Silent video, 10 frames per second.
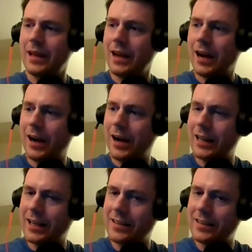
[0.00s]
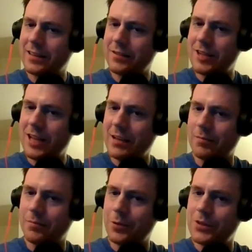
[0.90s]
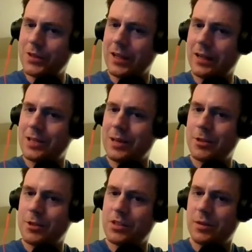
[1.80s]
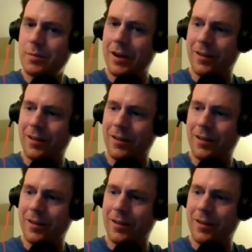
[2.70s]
I can't think of his name. What was the clown's name in Twisted Metal?